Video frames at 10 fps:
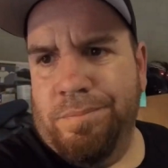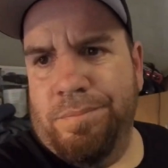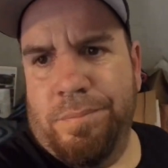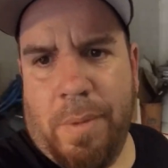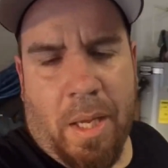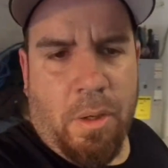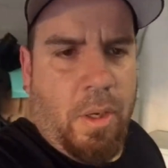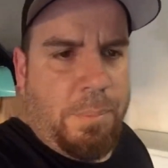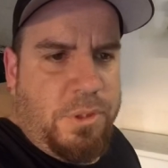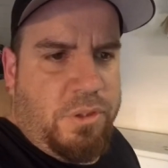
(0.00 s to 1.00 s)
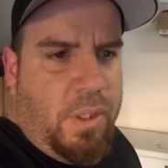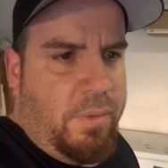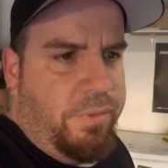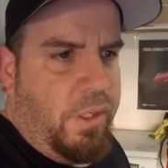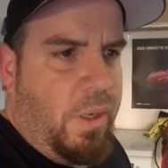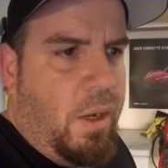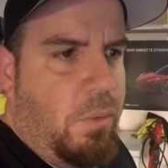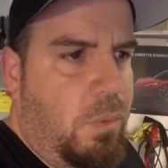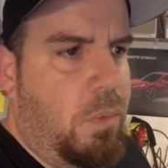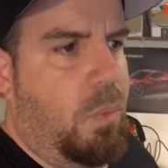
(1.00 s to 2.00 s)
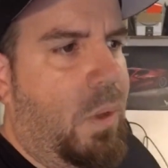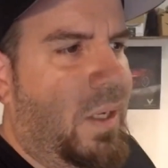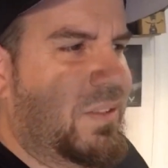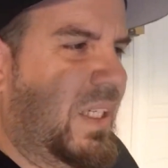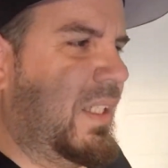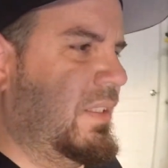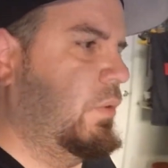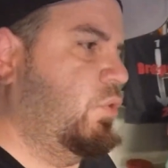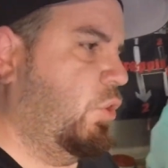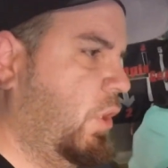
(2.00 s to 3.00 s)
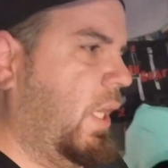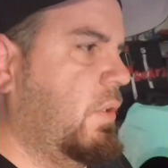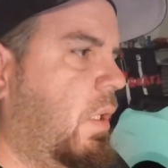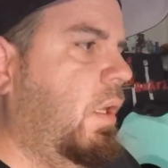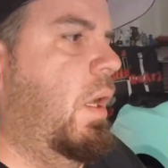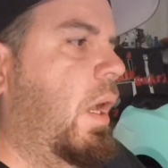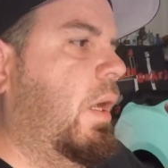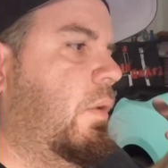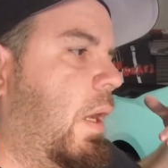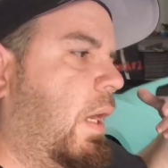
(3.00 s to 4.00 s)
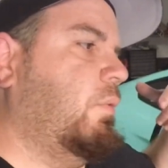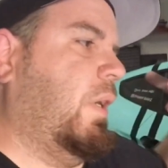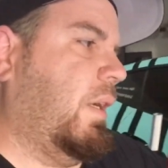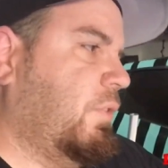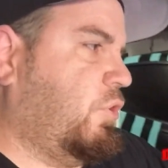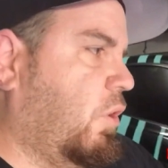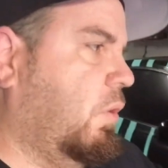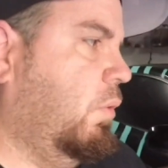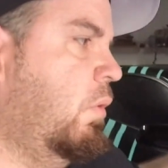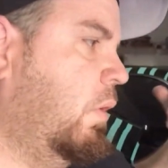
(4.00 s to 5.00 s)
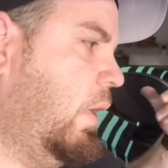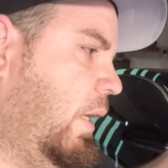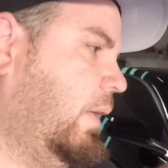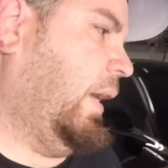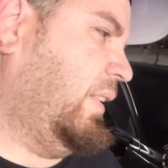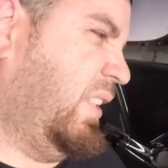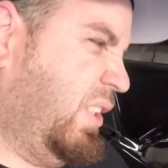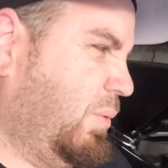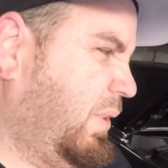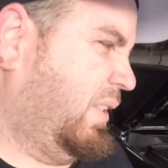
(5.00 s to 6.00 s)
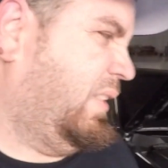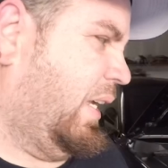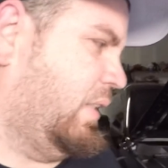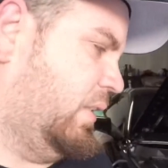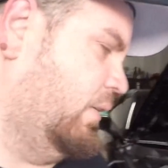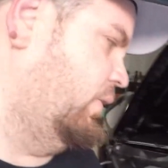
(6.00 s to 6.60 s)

I don't know, I'm just trying to figure out what else I could show you guys. What kind of a struggle I had to deal with this kind of stuff.